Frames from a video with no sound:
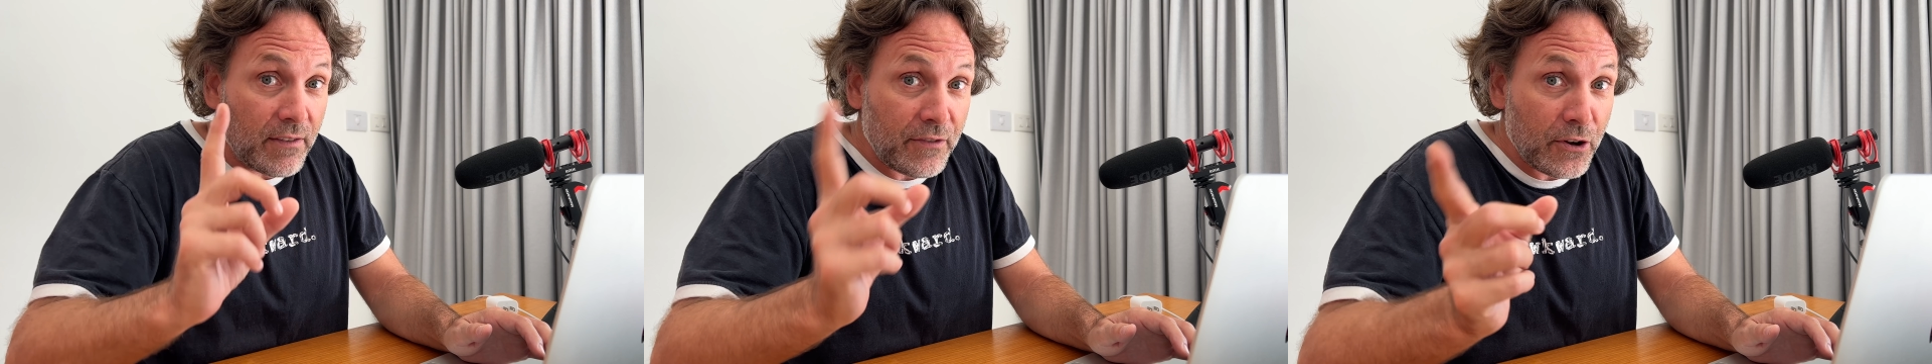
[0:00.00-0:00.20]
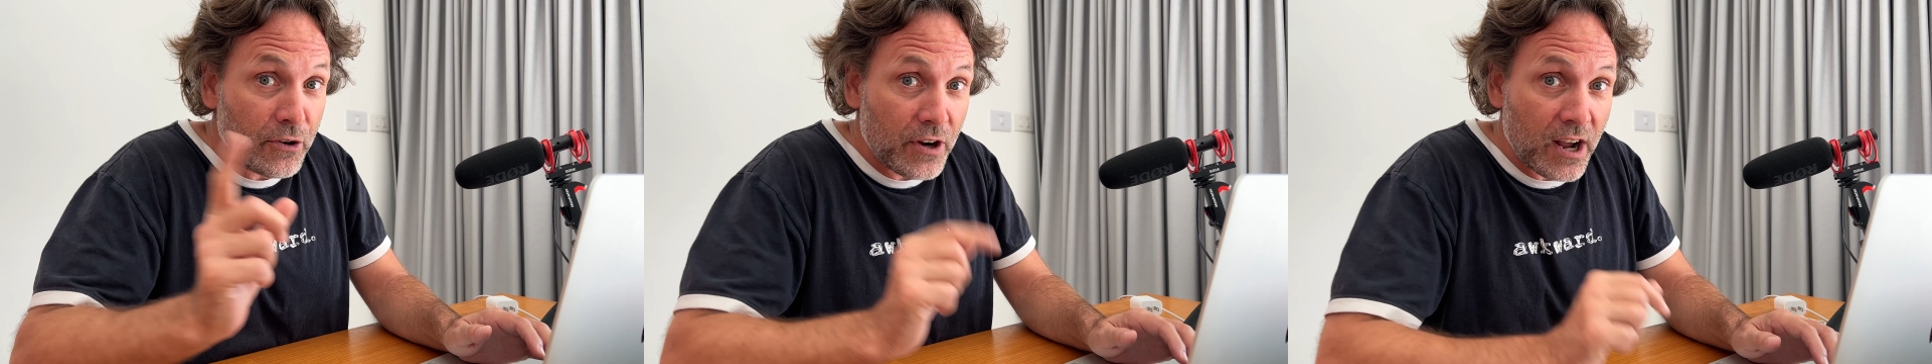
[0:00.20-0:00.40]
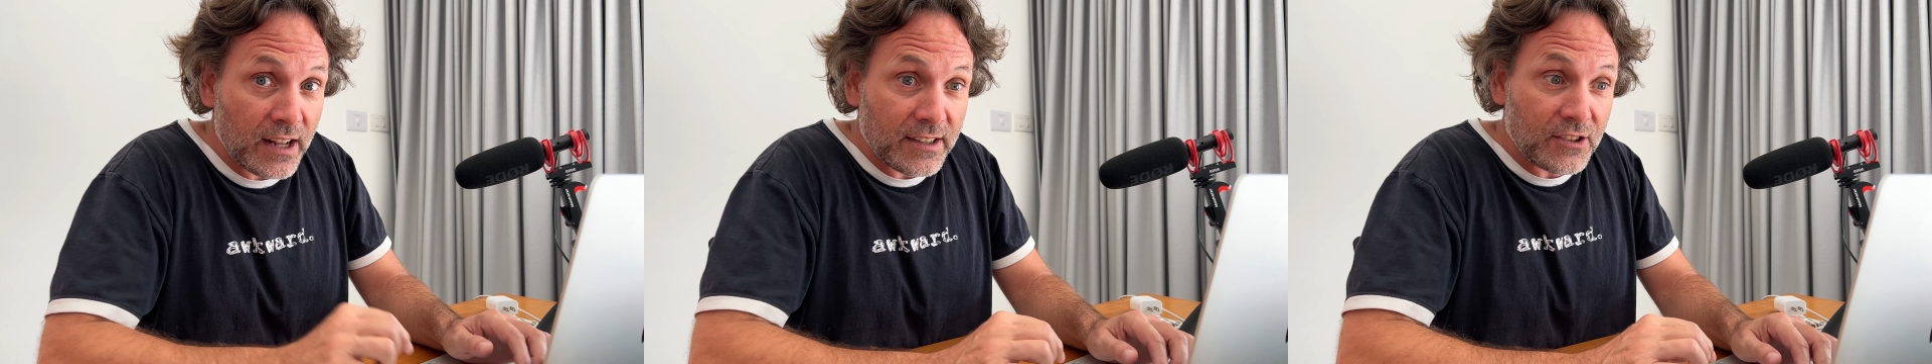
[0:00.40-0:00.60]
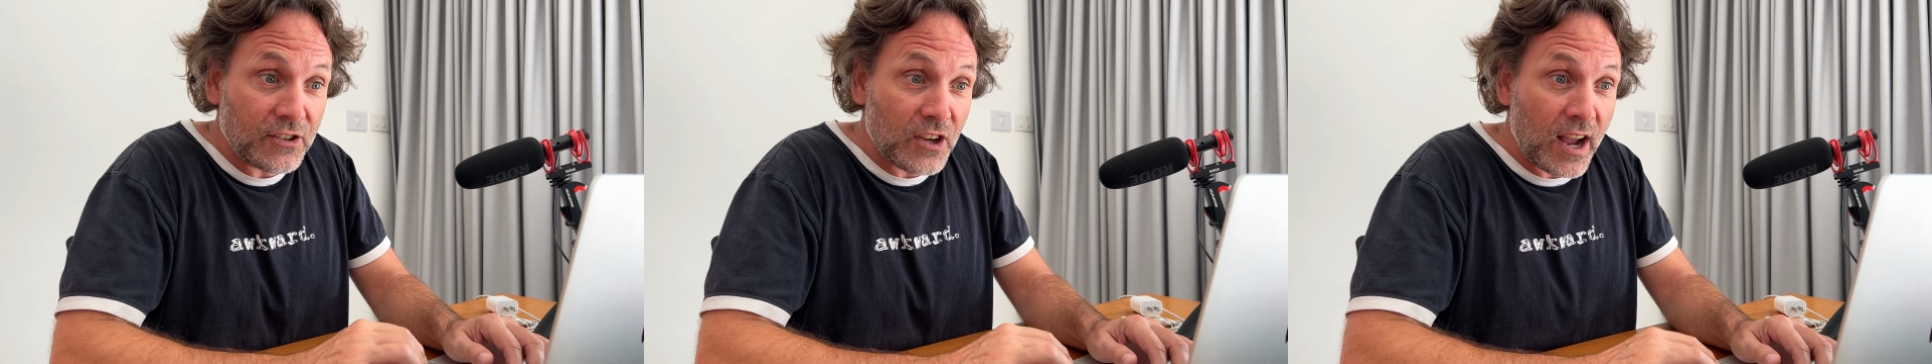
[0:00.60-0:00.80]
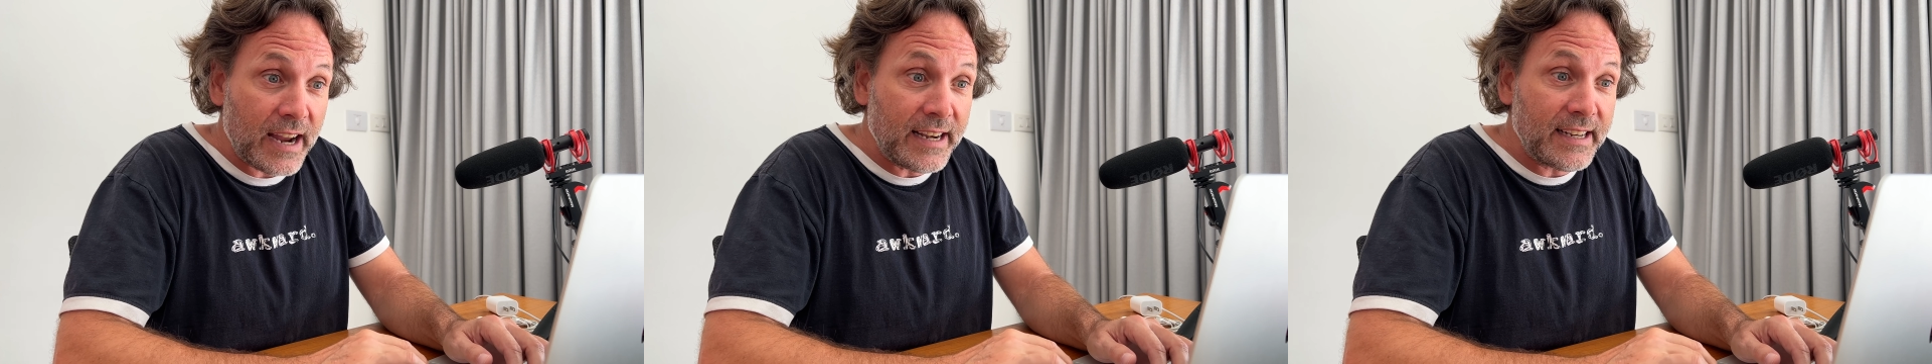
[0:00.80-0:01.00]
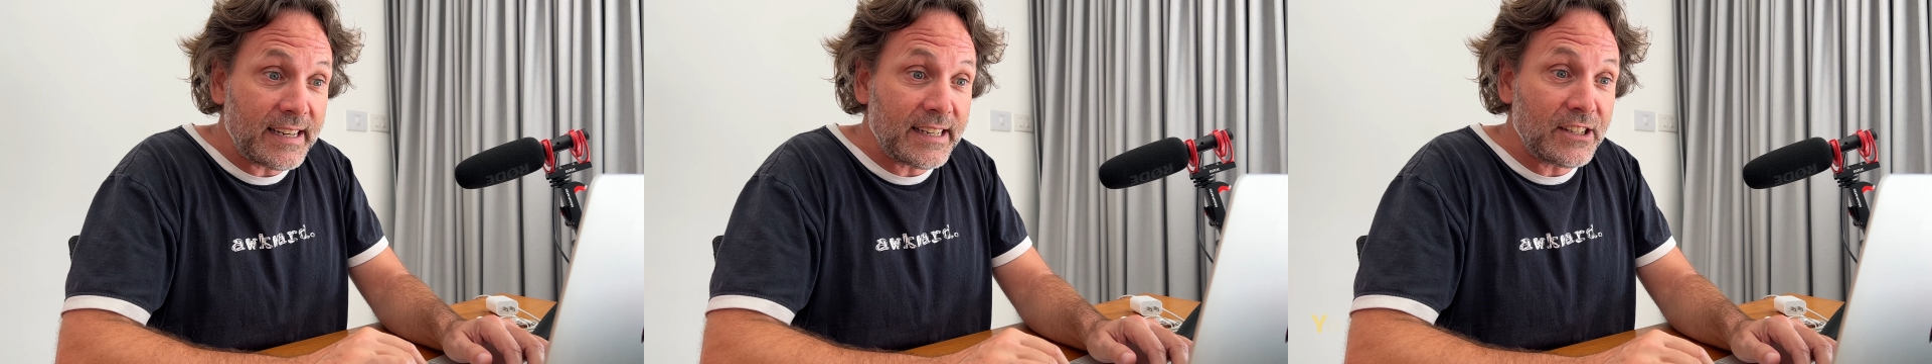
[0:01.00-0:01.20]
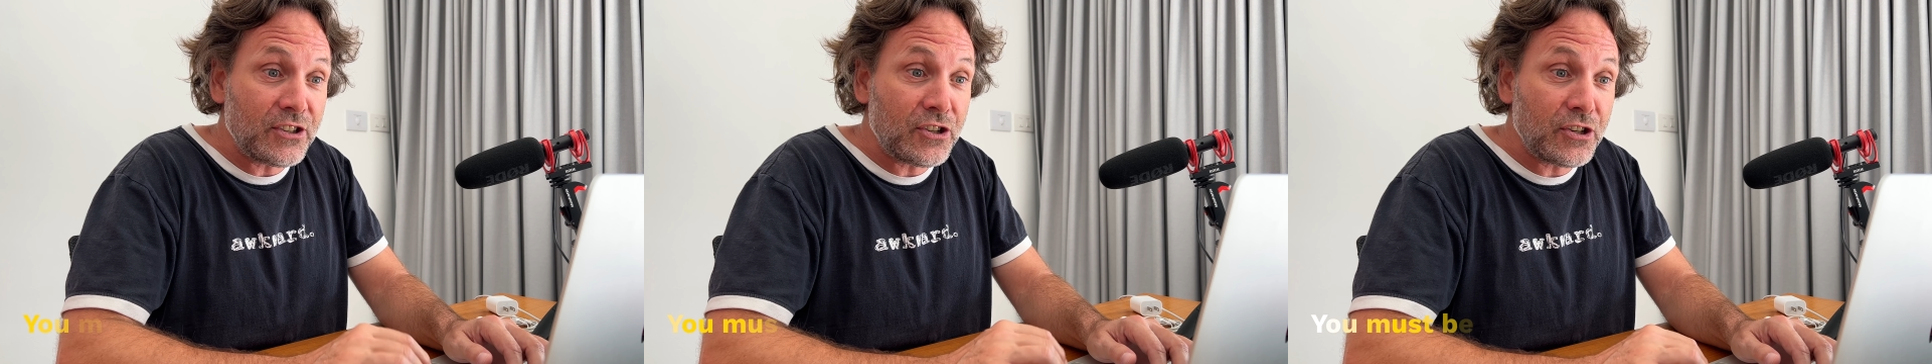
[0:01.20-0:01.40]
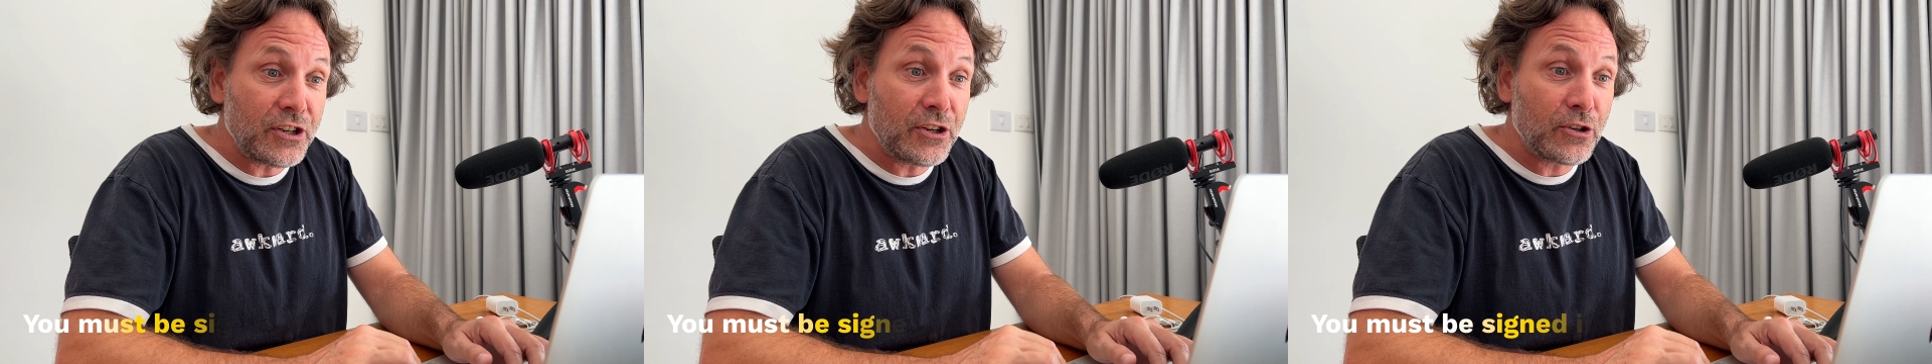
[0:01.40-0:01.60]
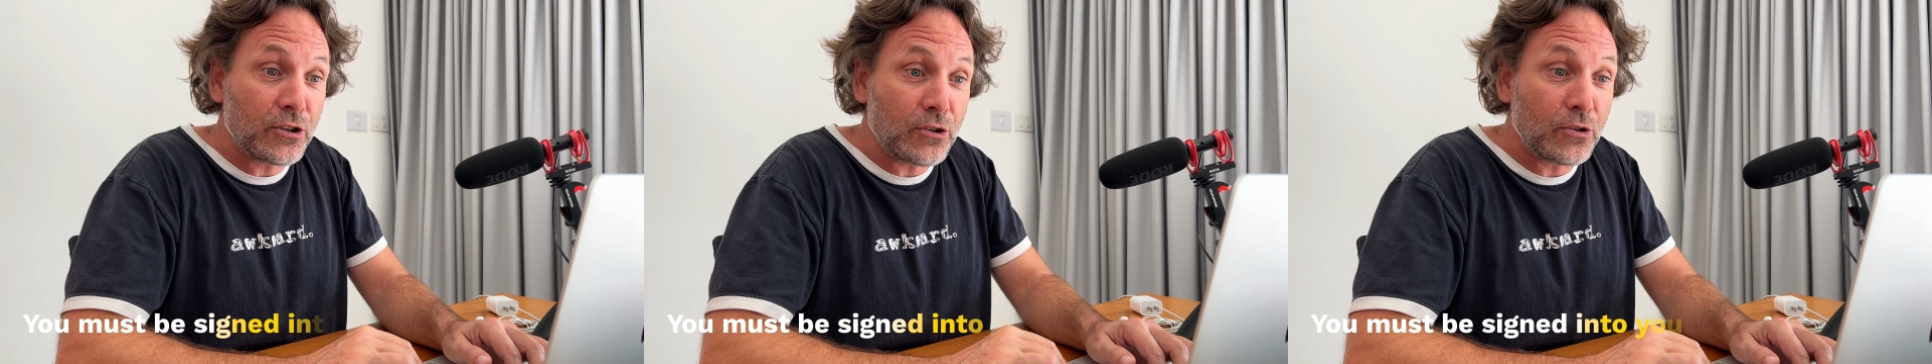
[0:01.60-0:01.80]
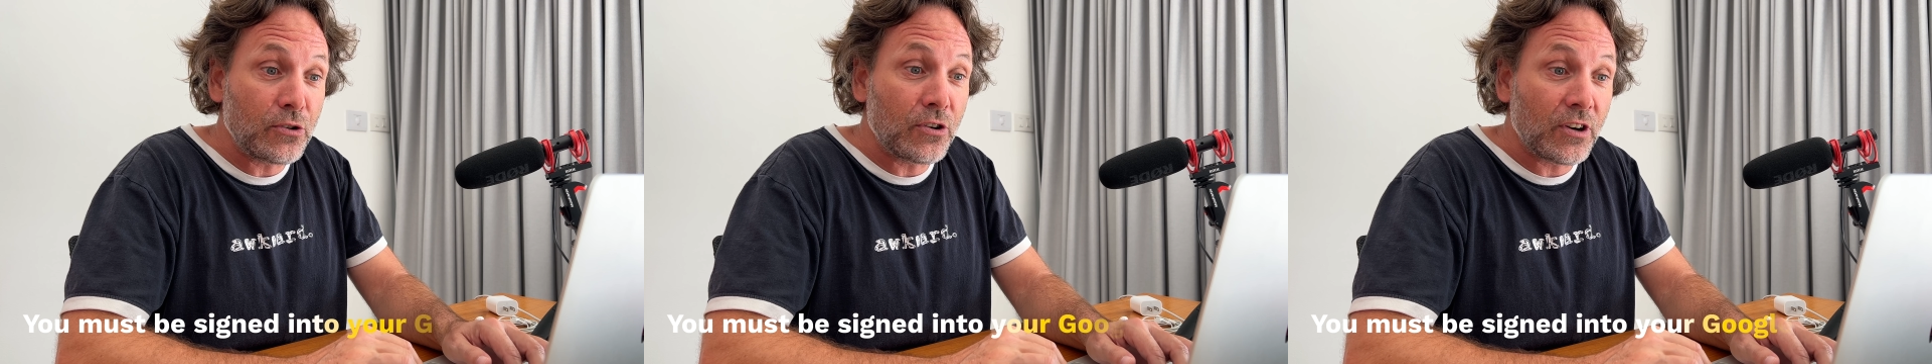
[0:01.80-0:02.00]
If you're not signed into your
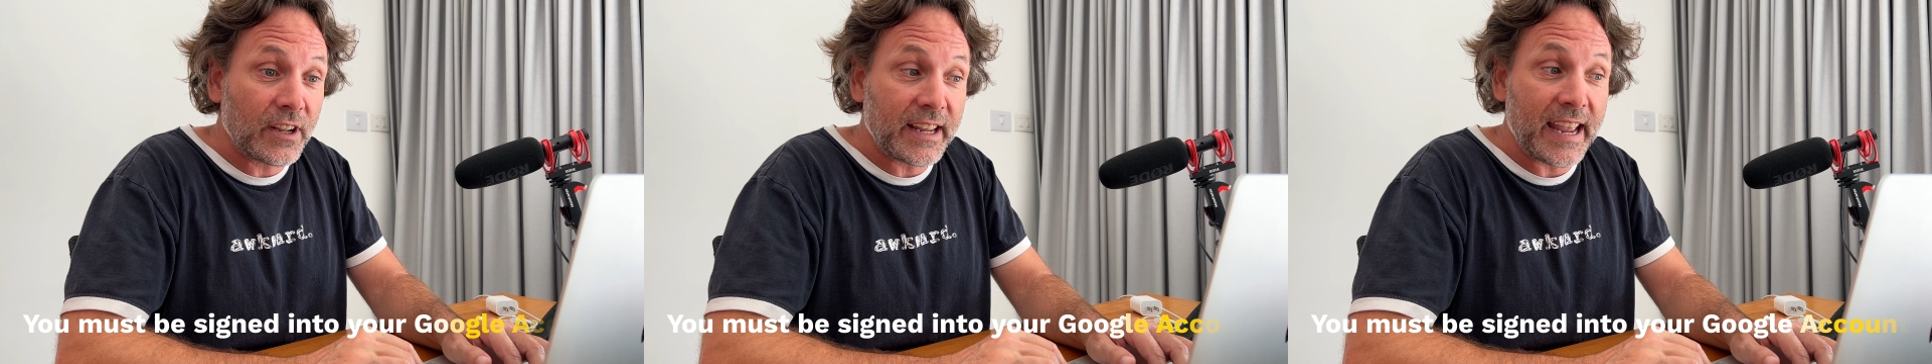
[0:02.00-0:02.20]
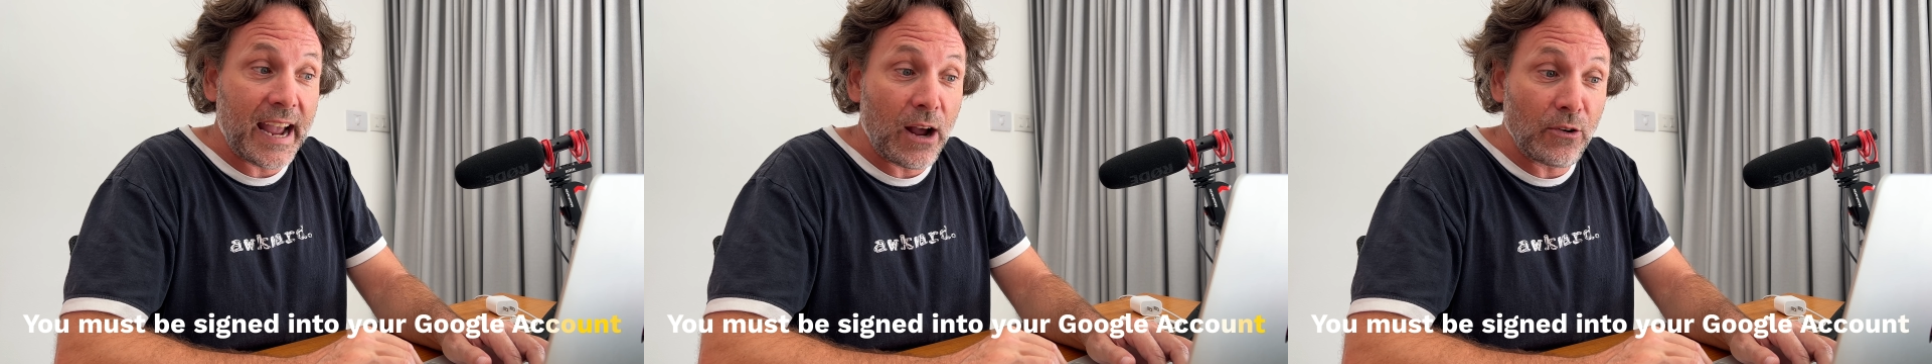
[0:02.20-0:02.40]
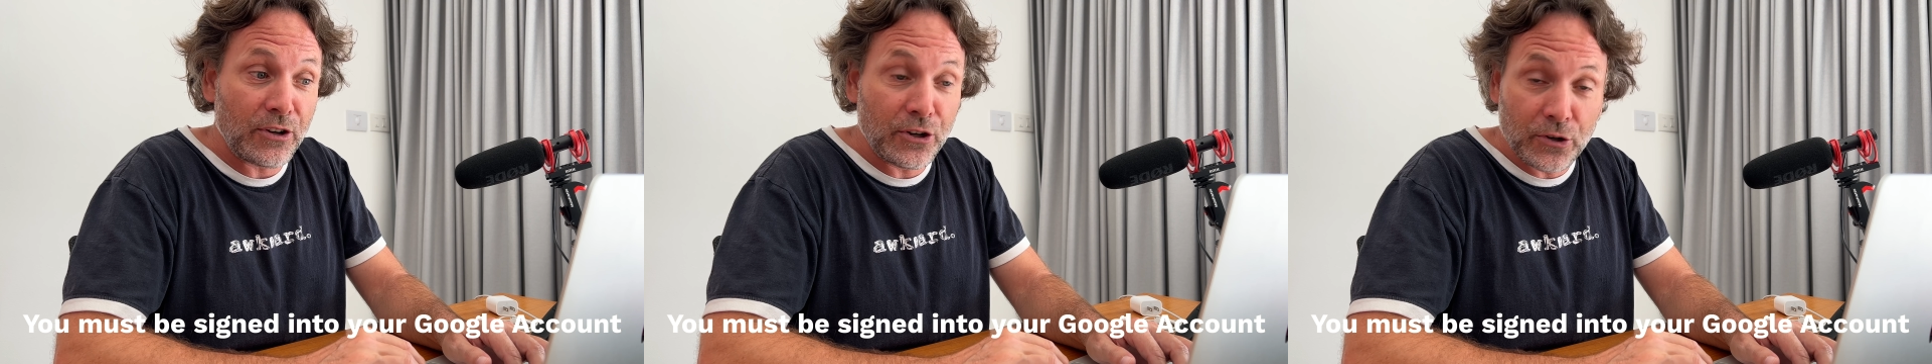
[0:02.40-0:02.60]
Google account,